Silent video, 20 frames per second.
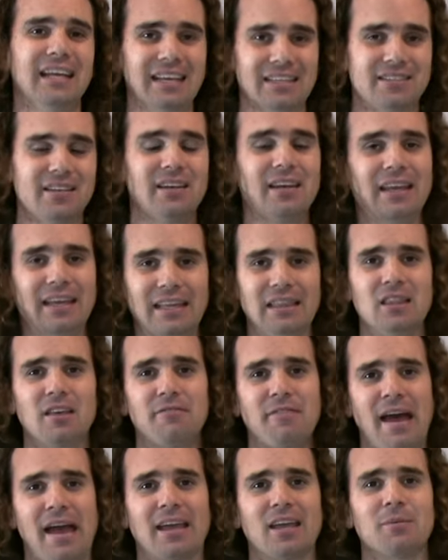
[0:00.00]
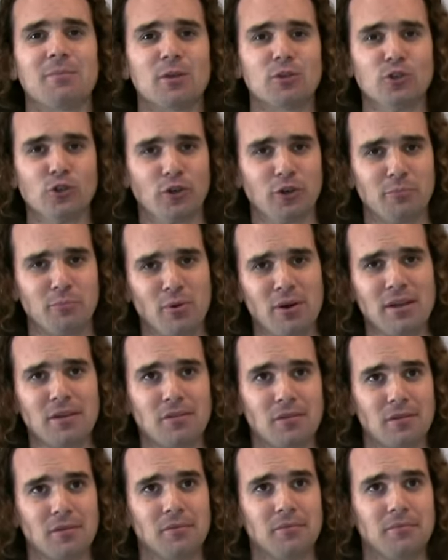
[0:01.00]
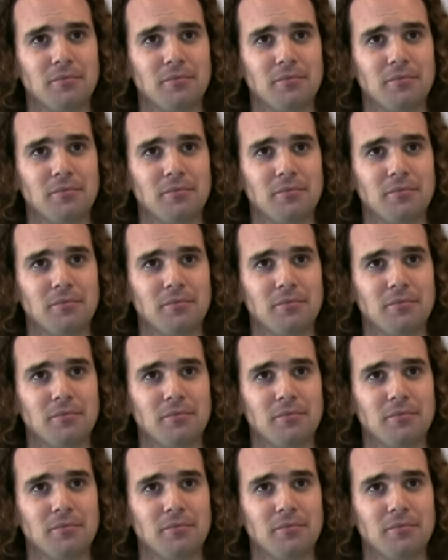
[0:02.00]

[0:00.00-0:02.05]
Is it in the vacuum that you can breathe?